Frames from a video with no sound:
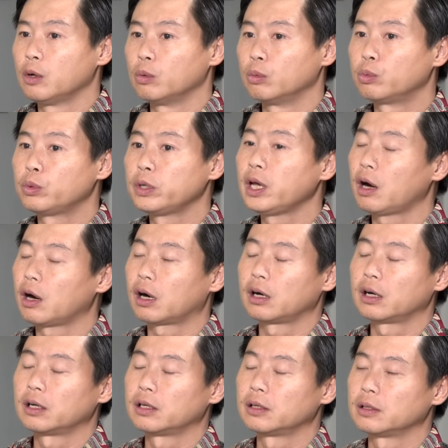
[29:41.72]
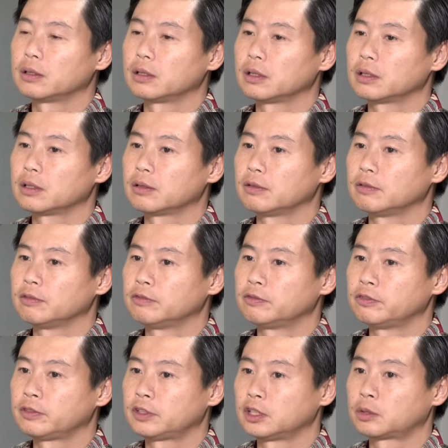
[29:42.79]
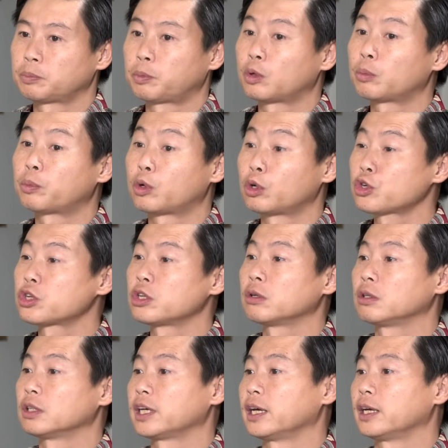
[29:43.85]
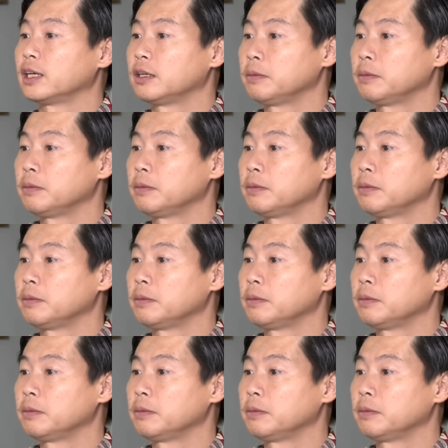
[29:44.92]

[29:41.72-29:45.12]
we are disproportionately